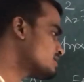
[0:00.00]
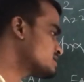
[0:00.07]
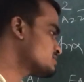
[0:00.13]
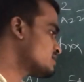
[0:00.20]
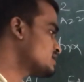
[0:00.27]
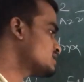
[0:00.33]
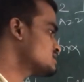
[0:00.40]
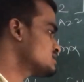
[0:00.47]
mass
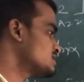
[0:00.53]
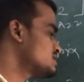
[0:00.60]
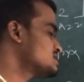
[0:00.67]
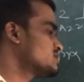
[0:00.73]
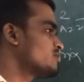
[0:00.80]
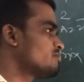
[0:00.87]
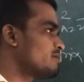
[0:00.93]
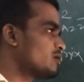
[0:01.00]
matrix, it is
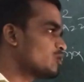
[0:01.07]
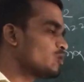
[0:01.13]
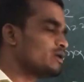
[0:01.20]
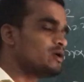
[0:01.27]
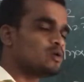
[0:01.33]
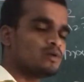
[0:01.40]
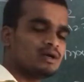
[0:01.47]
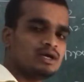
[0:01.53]
given by rho
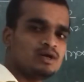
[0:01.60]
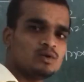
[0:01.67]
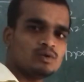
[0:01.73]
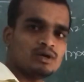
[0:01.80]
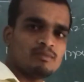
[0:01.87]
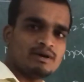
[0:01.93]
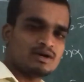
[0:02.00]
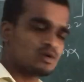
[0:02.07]
into A into
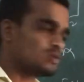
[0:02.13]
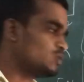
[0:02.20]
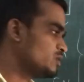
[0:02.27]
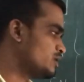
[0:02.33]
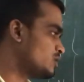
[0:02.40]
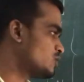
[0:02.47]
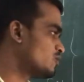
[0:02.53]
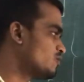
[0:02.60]
L by 2
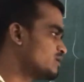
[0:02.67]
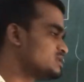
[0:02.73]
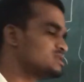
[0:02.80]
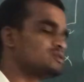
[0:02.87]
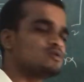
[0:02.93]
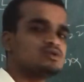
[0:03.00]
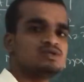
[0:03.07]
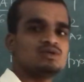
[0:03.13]
into 1
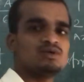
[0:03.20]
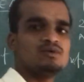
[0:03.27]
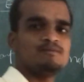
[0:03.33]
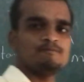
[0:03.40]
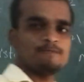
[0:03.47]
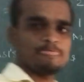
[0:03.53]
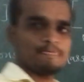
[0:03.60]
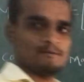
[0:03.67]
0 0.
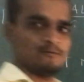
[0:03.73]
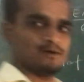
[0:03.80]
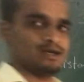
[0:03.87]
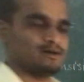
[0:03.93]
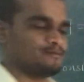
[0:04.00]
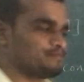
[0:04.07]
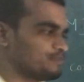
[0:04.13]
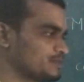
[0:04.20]

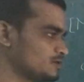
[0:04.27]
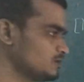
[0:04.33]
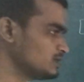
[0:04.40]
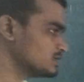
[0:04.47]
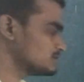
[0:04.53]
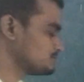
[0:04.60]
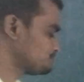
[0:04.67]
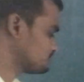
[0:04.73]
Okay,